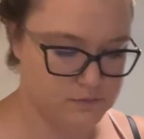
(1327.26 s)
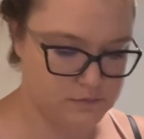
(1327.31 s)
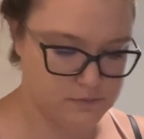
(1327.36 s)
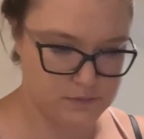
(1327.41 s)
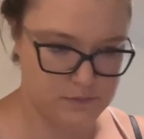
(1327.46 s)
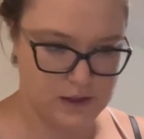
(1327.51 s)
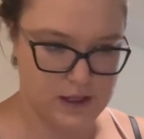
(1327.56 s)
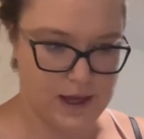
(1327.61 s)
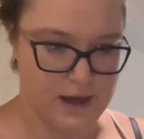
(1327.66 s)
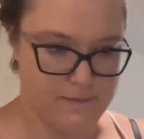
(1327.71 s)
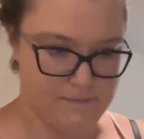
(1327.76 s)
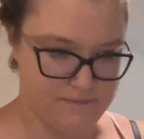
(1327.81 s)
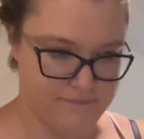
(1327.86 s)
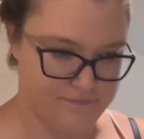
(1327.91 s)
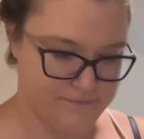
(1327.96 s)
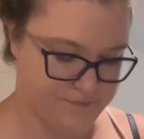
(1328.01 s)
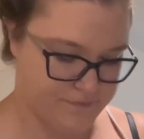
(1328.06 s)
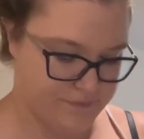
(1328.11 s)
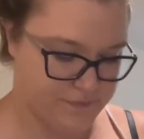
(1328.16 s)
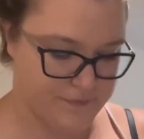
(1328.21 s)
Okay,
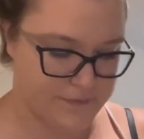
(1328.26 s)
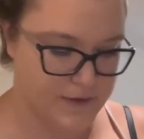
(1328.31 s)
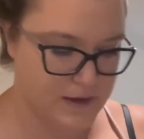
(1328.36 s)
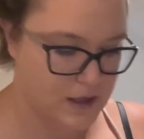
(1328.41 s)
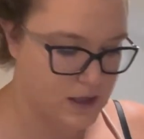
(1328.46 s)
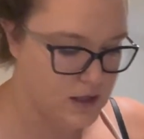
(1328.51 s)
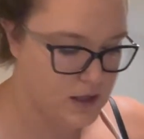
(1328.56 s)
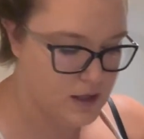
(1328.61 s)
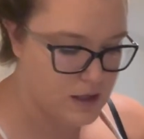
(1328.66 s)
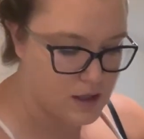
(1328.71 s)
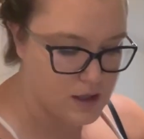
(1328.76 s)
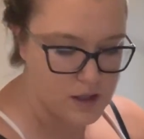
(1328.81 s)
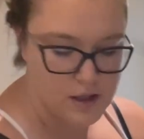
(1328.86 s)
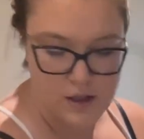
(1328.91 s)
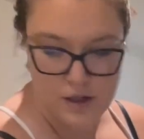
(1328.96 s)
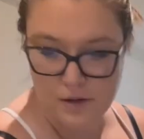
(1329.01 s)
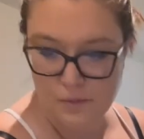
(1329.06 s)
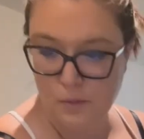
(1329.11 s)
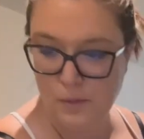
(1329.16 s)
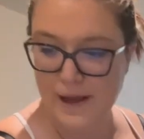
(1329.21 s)

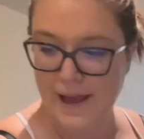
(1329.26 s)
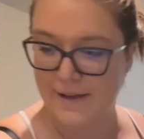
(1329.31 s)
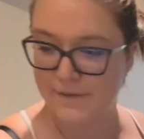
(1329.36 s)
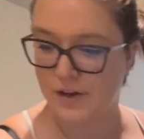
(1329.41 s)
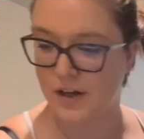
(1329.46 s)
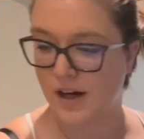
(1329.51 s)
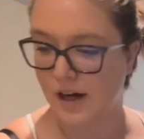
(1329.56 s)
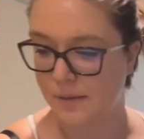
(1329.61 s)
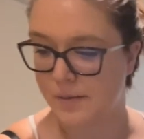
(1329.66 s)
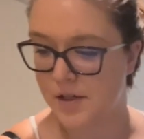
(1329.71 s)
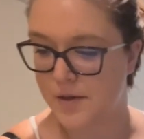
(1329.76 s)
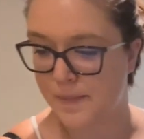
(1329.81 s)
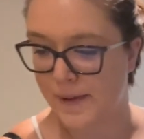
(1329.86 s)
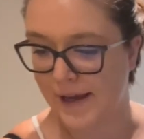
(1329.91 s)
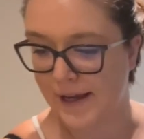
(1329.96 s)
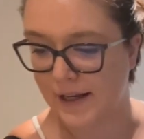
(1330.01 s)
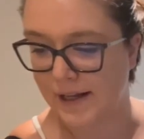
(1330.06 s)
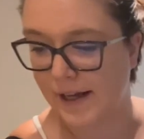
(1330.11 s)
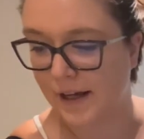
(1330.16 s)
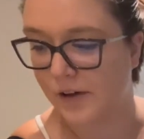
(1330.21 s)
we have a garbage
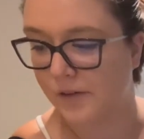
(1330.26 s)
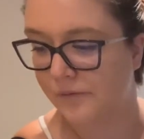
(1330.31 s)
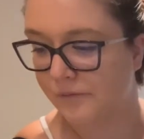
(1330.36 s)
bag now.